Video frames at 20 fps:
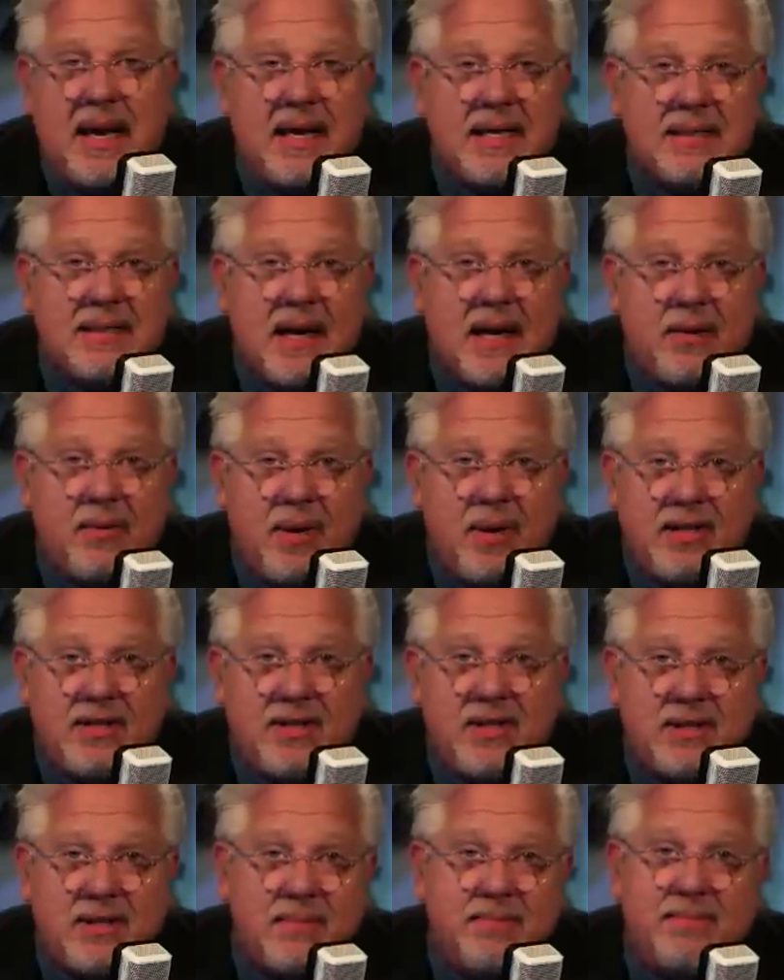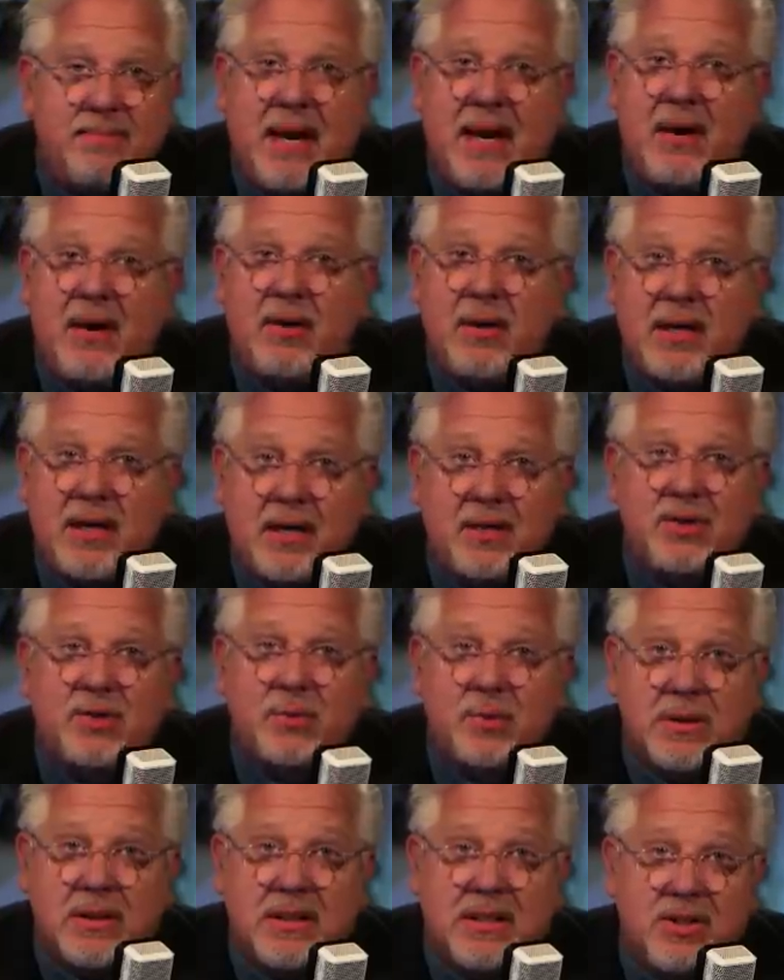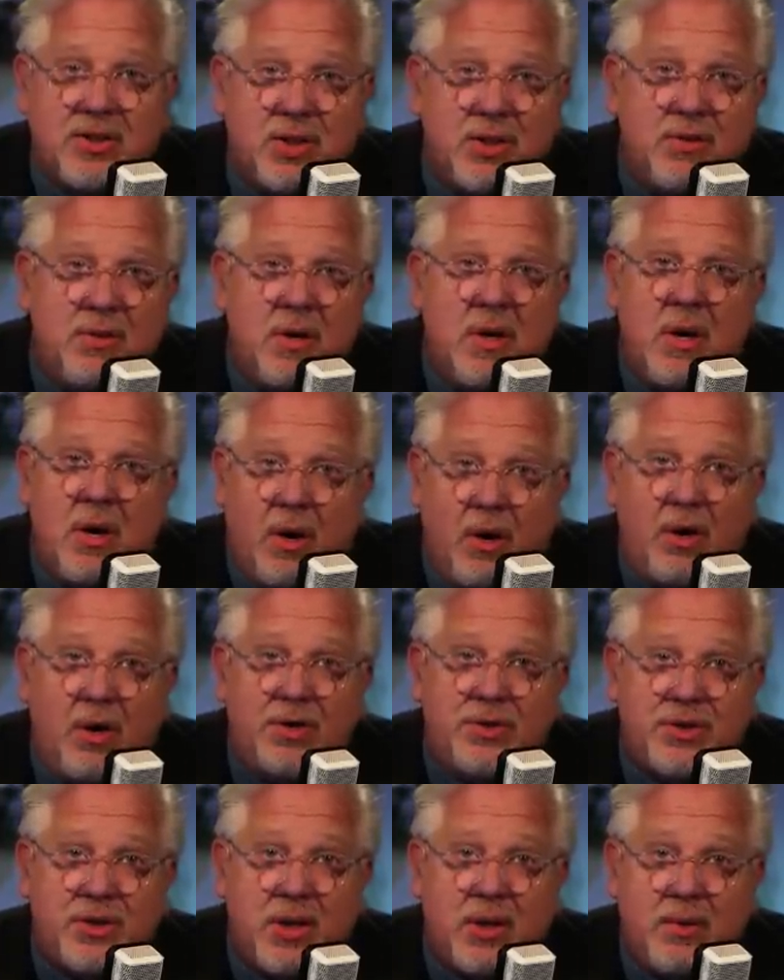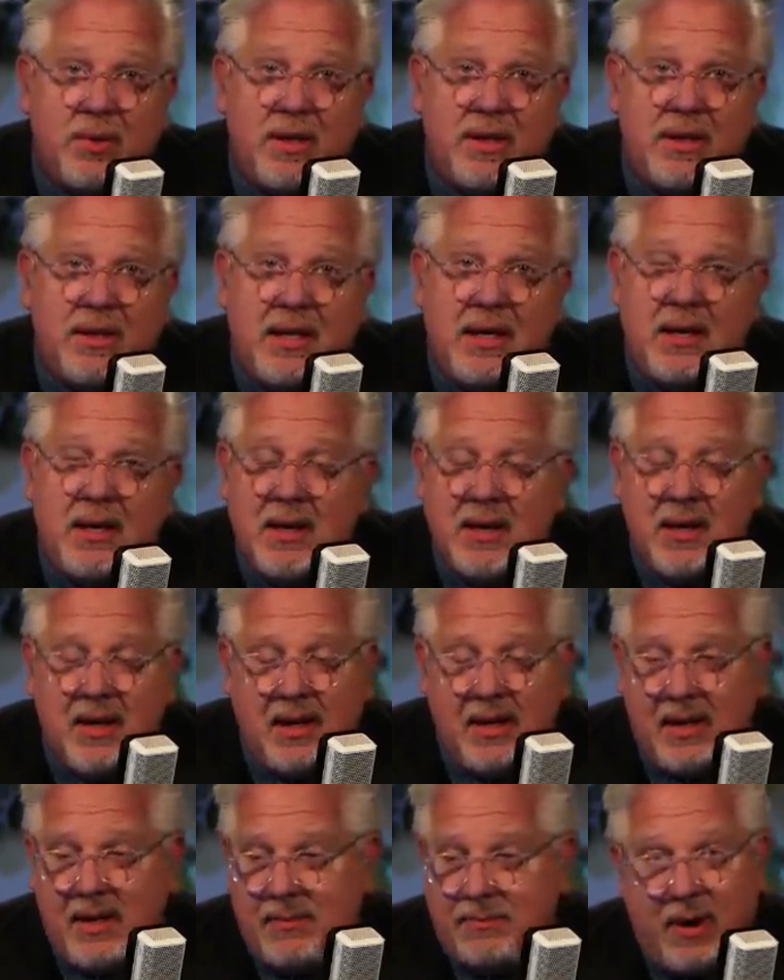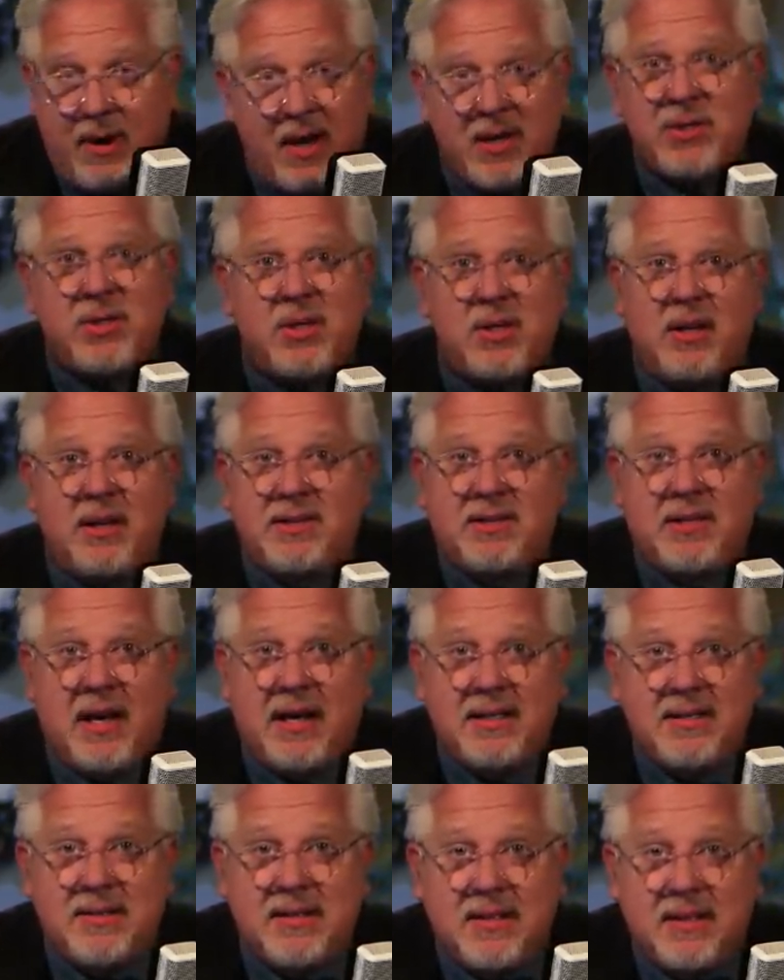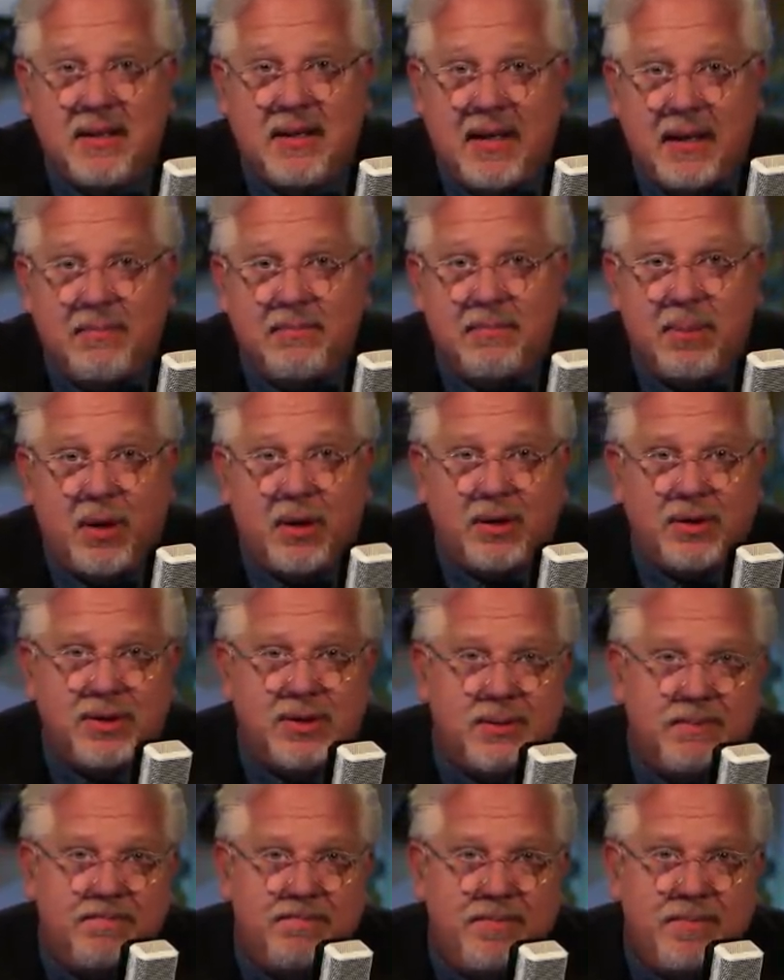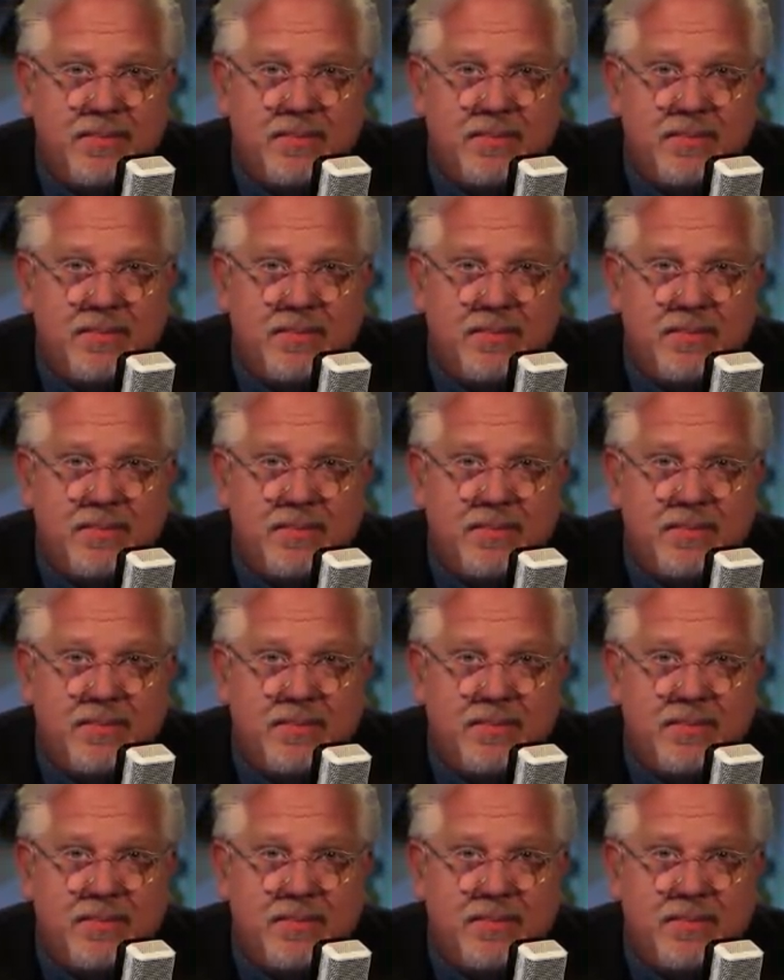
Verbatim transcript: anti-racism parallels religion also in the uh, proselytizing impulse.